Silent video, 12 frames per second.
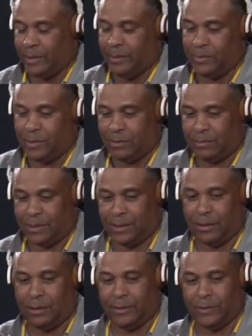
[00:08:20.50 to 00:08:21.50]
drums,
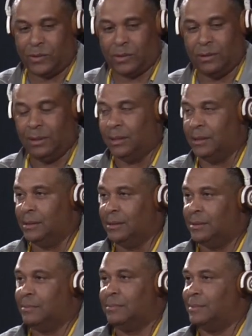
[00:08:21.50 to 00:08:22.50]
guitars,
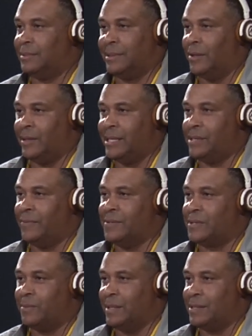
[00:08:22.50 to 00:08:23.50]
all kinds of
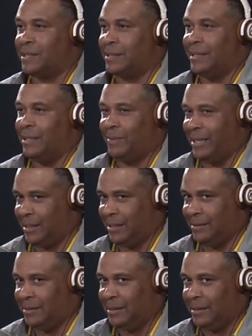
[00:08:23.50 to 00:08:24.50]
instruments, and I'm
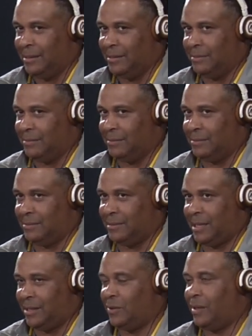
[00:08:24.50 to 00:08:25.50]
thinking
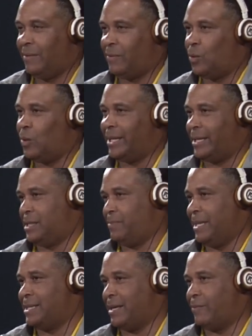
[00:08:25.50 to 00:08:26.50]
okay, you don't have a whole lot of
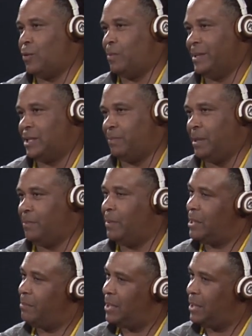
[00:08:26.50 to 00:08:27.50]
space to have a whole bunch of
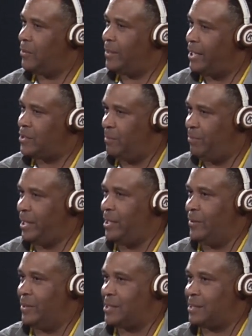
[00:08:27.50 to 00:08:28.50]
people come in here and actually play
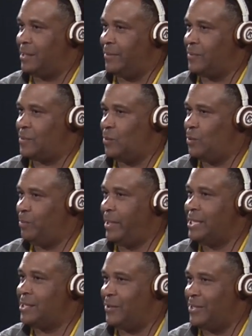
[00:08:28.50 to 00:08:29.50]
all this stuff. So who
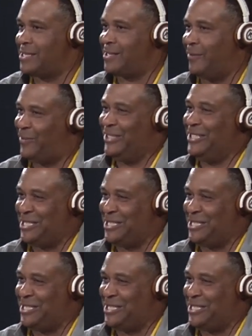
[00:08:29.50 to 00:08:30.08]
plays all this stuff?